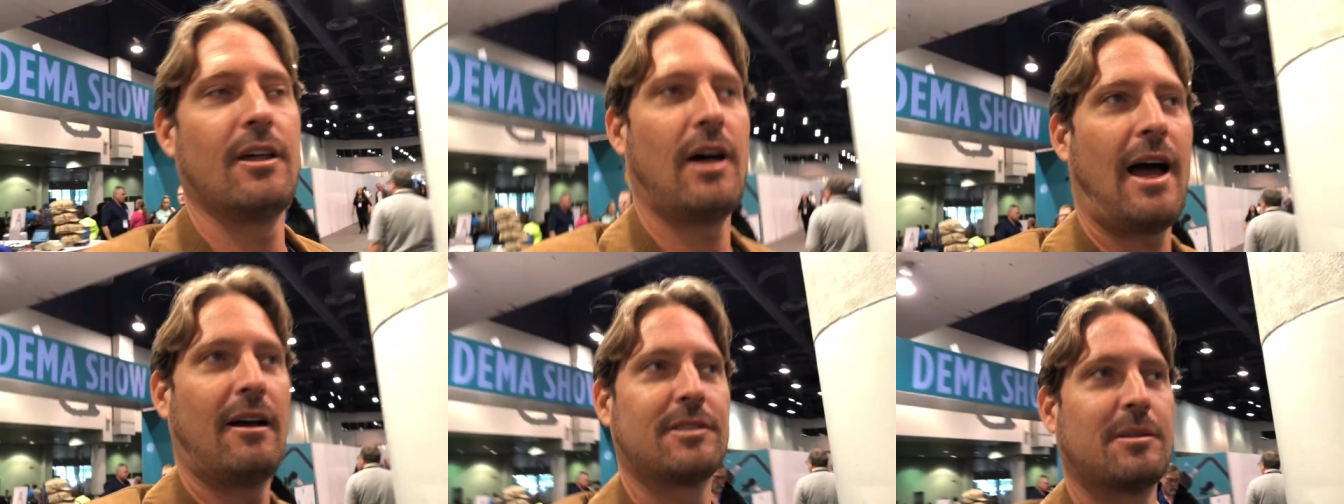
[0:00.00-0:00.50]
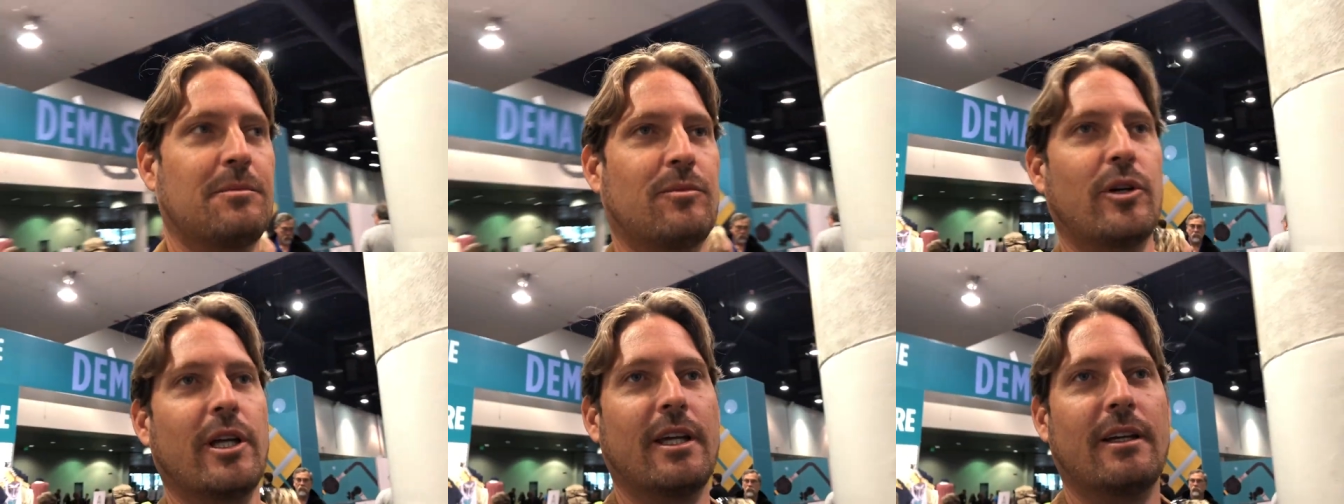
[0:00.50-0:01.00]
they'll have some
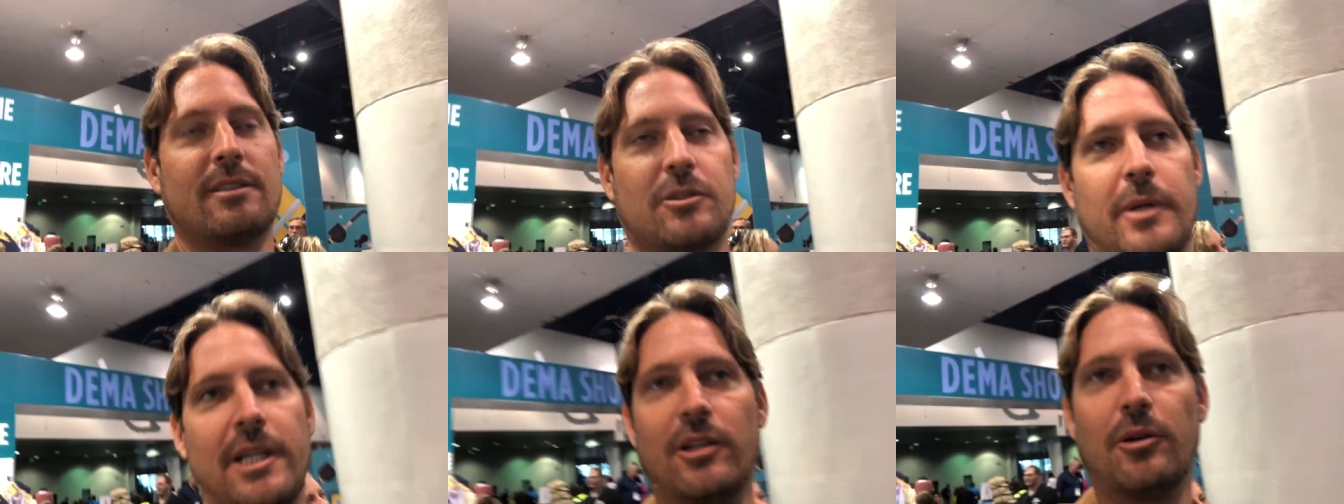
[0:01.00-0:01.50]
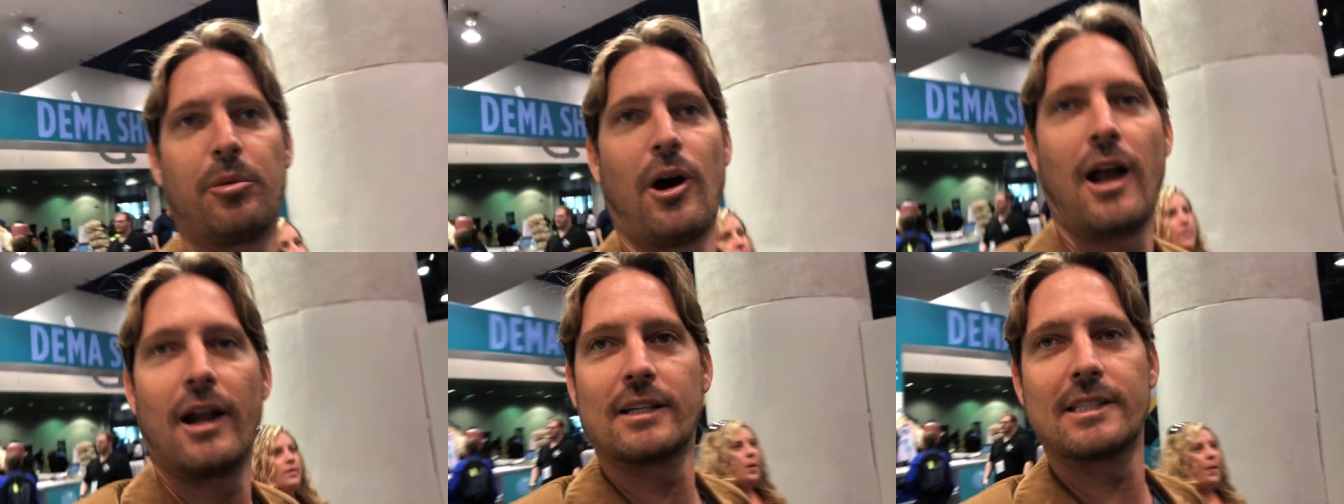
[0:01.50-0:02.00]
really sweet new
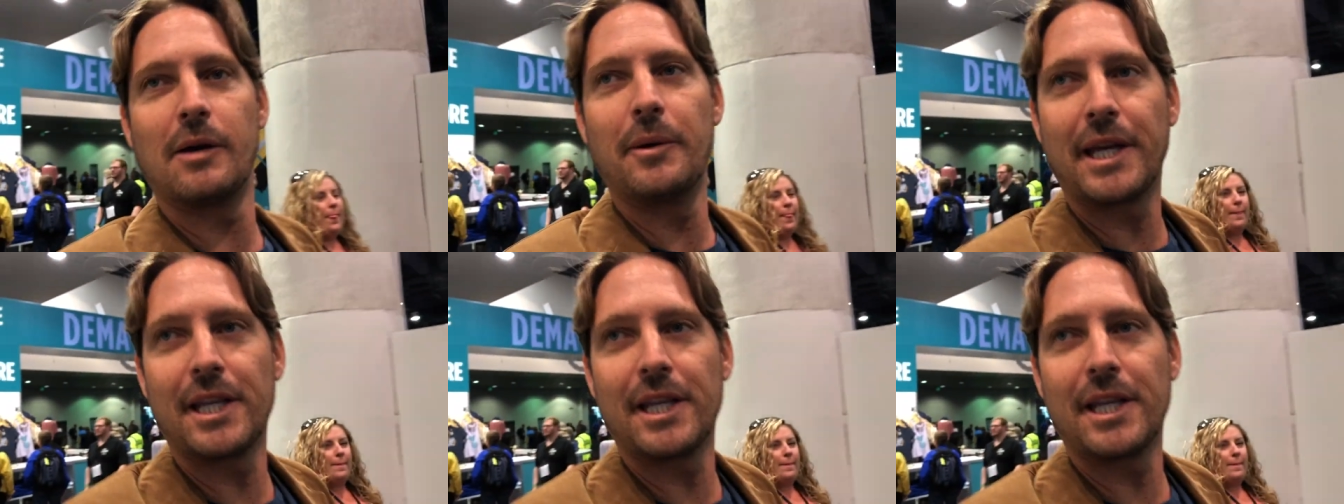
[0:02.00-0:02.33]
products that we